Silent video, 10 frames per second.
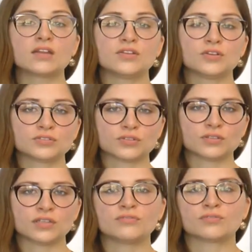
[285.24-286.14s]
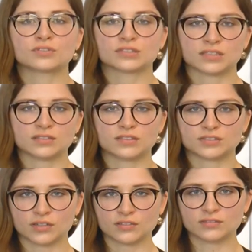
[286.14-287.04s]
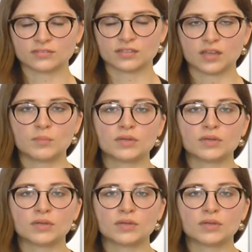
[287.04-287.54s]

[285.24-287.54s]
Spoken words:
not only for standard tunnels,